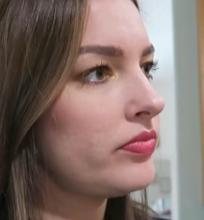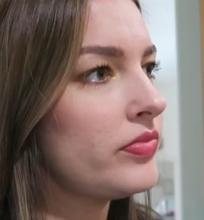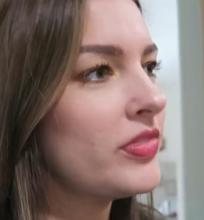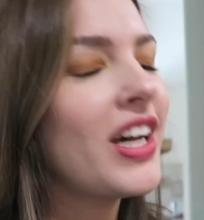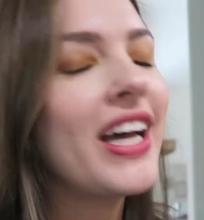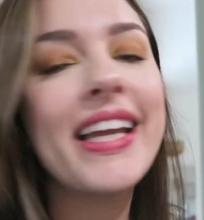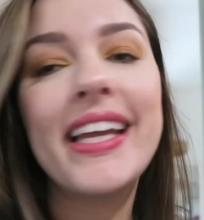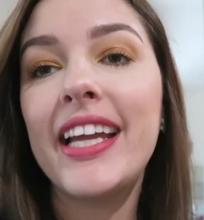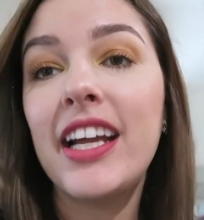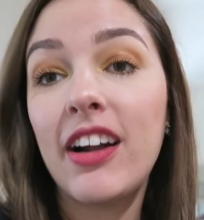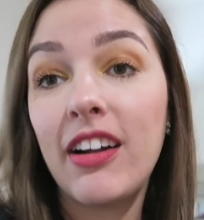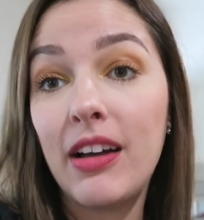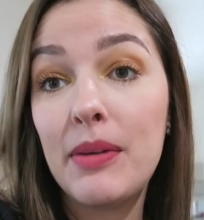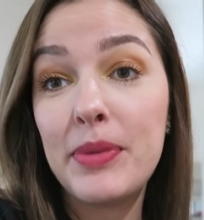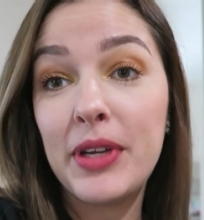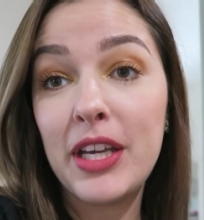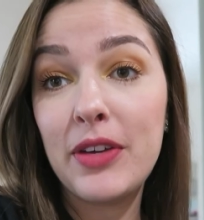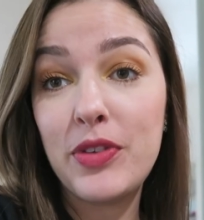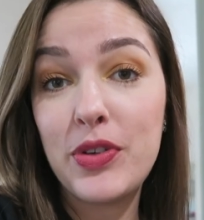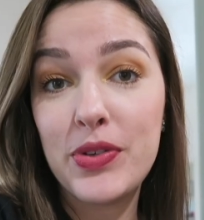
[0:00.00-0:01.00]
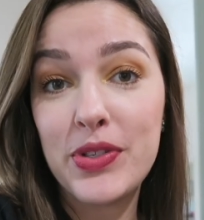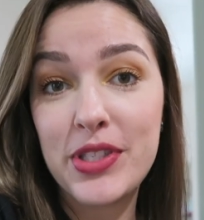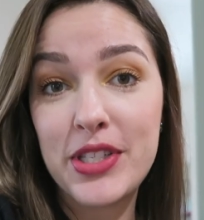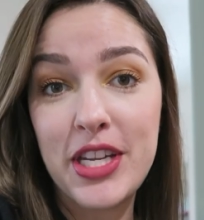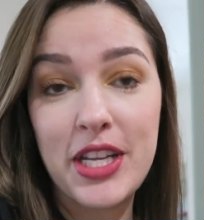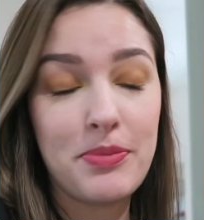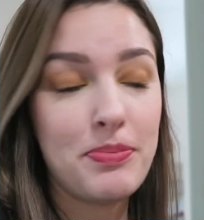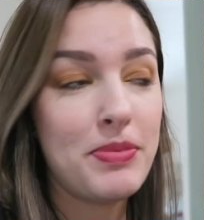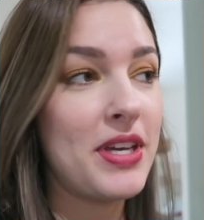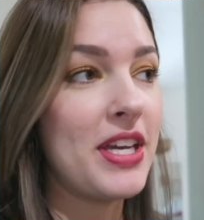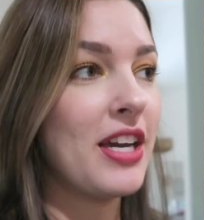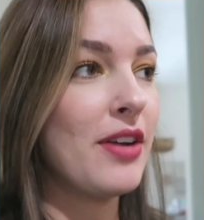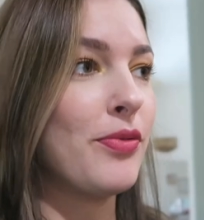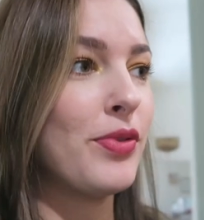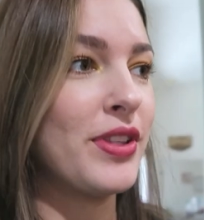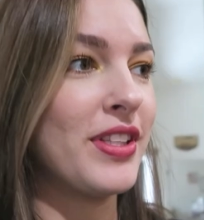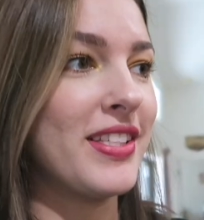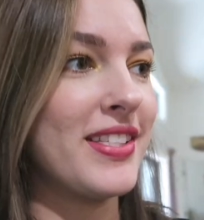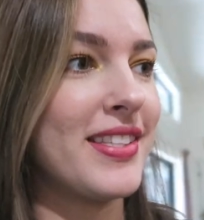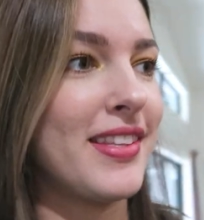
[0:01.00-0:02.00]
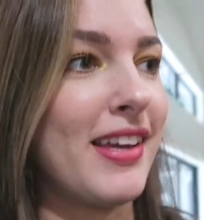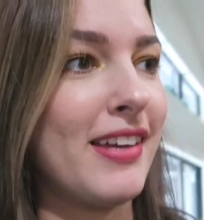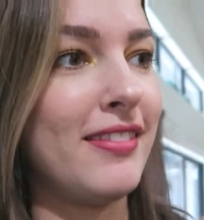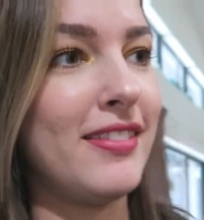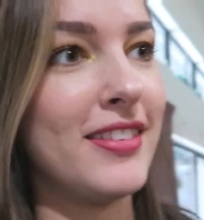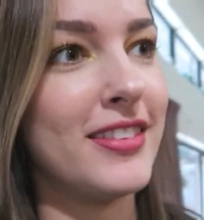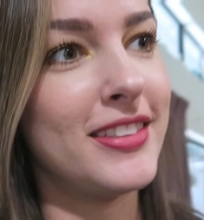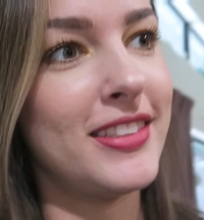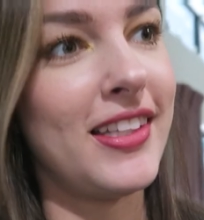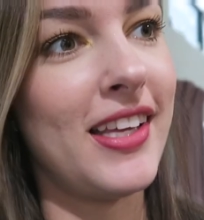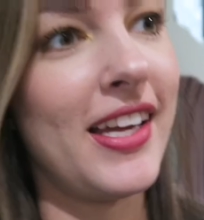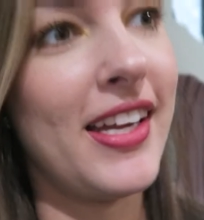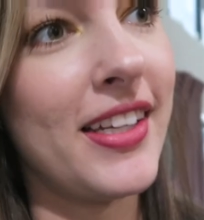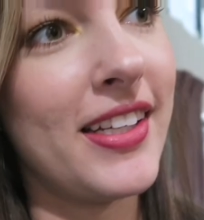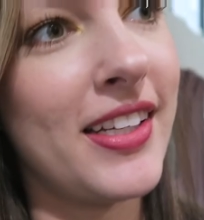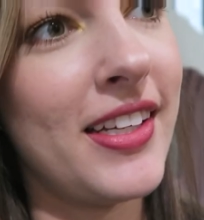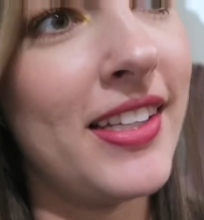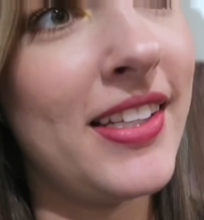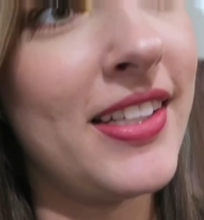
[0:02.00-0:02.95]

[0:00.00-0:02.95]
Like, here, let me give you a sneak peek of what this light looks like.